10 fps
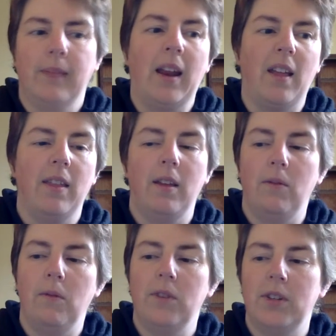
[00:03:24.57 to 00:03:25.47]
I think
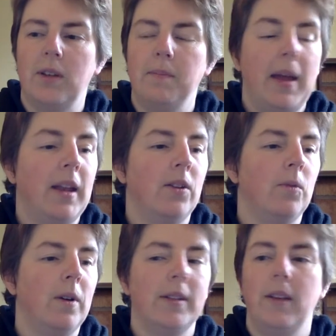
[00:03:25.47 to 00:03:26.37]
we've just done main
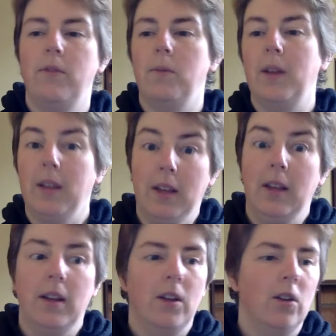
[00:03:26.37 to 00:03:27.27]
twice, haven't we?
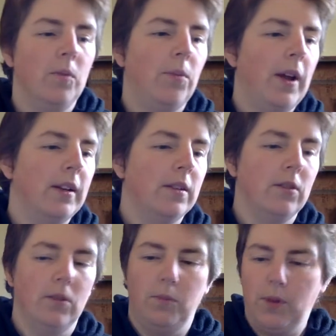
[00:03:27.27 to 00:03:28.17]
Good practice,
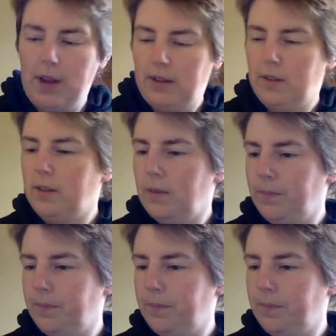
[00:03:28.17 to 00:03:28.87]
good practice.